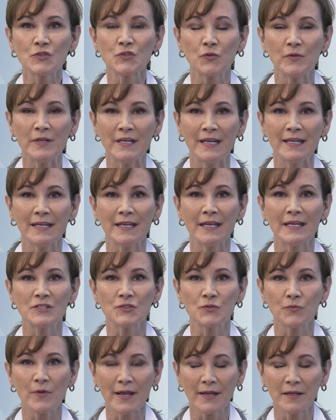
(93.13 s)
screening
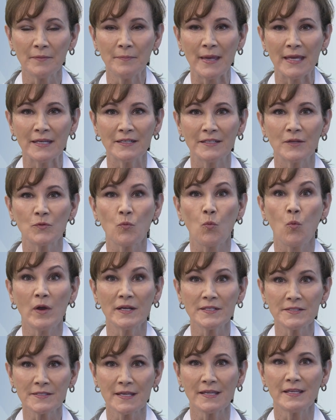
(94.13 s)
is recommended
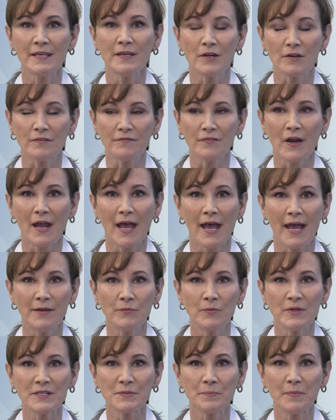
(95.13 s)
once a year for
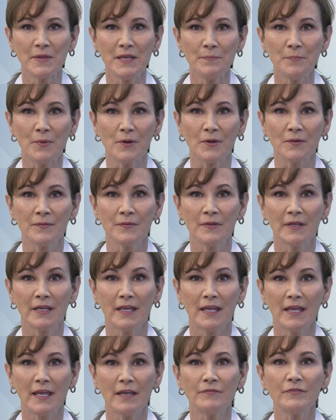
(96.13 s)
high-risk people,
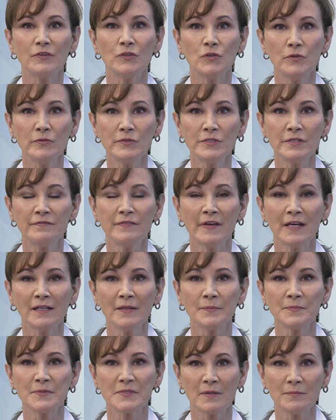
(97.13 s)
if you
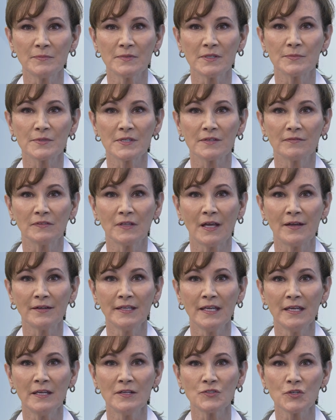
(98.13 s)
develop symptoms of lung
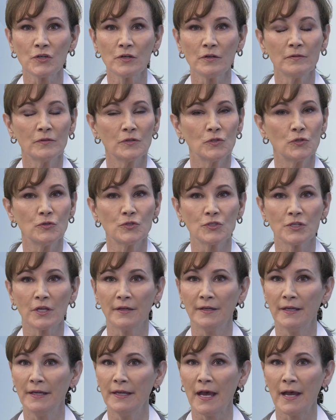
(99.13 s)
cancer, you
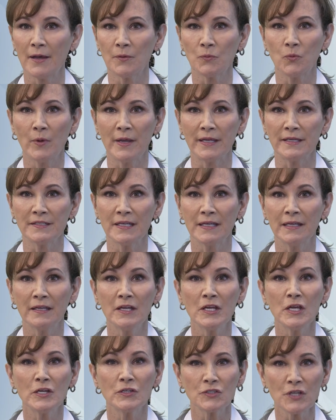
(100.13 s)
should not wait.
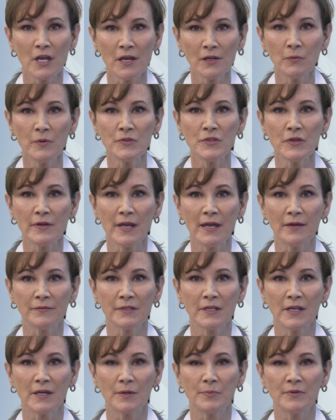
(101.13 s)
Talk with your
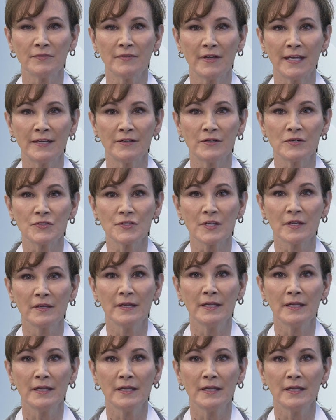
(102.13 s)
healthcare providers.